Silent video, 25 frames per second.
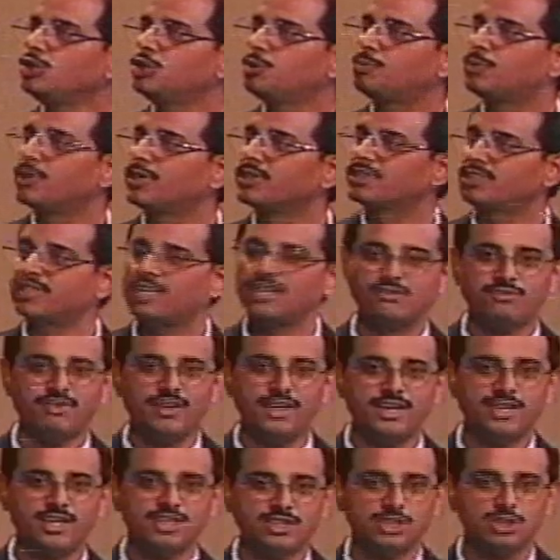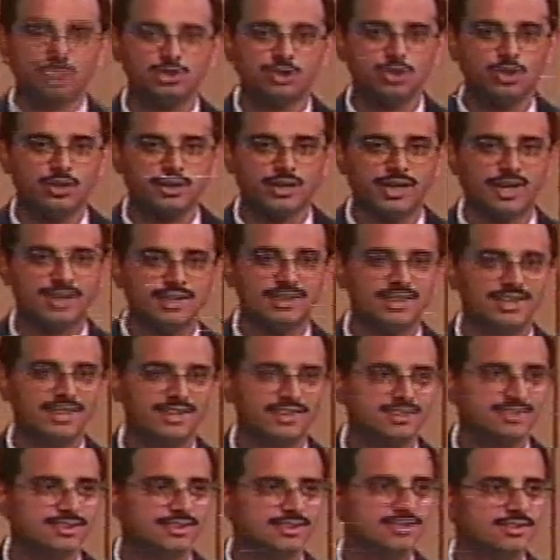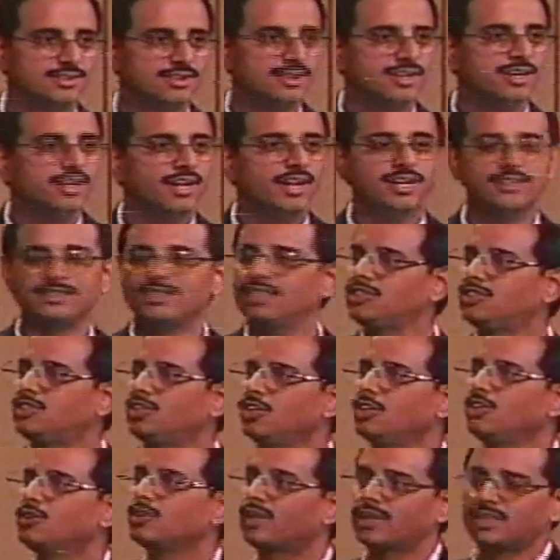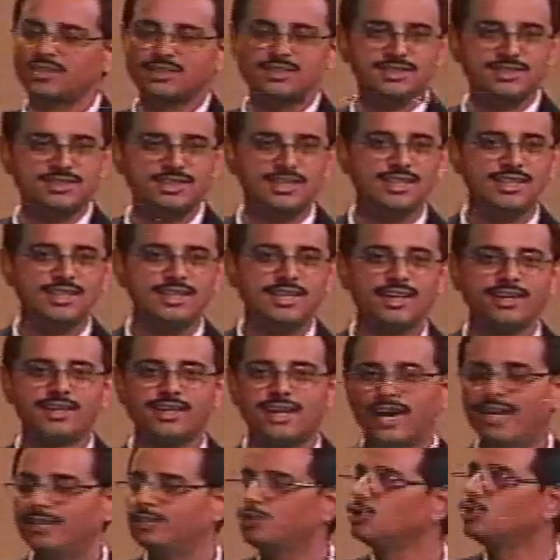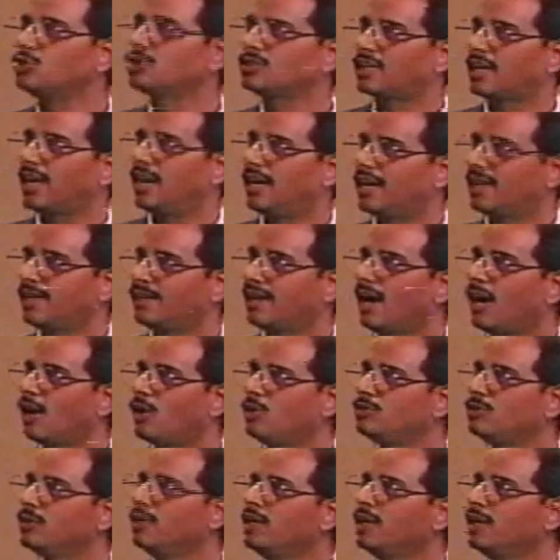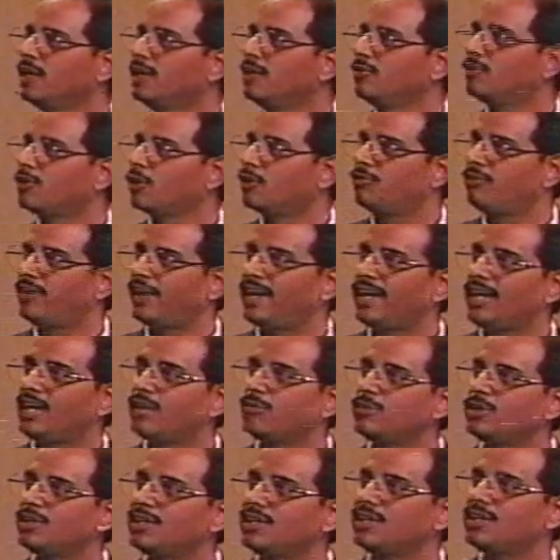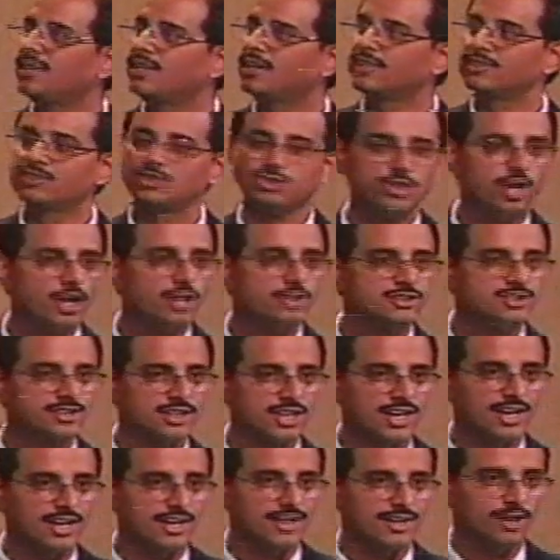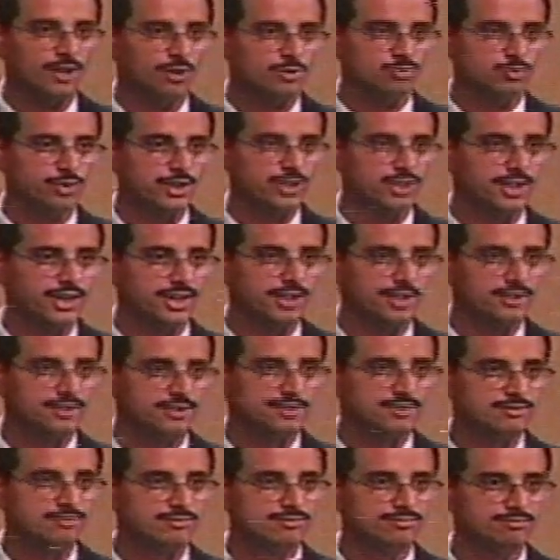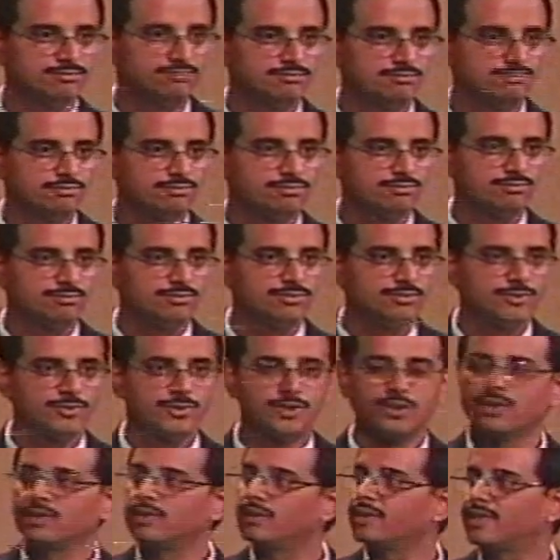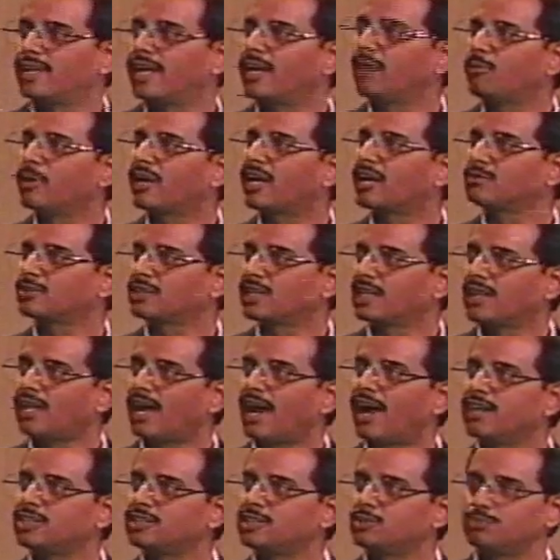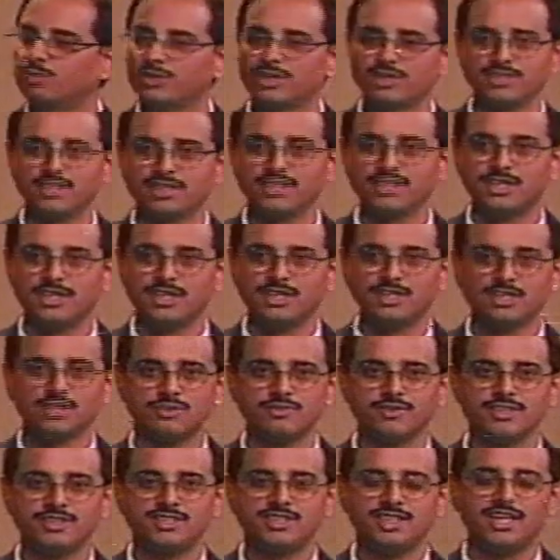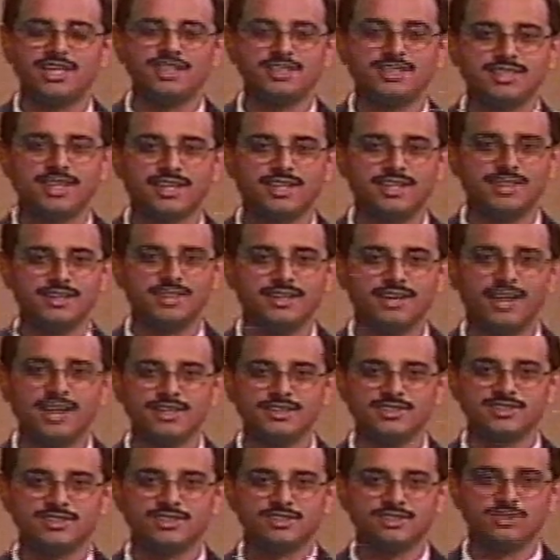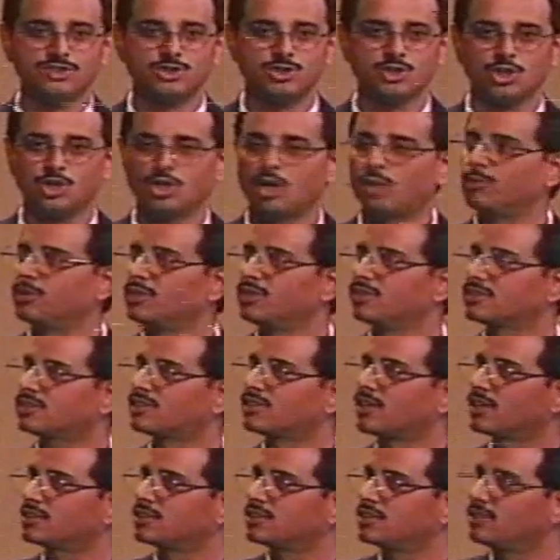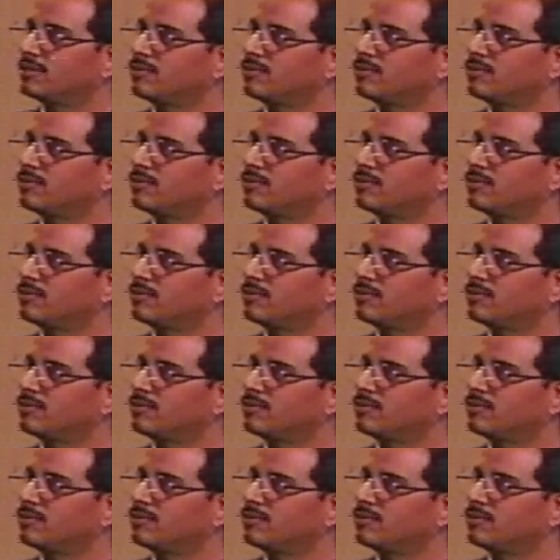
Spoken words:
percent variation to your gate length. Essentially, you can see that as you scale down, if your variability does not scale down with it, then it becomes a large percentage of the change that it does to your nominal structure.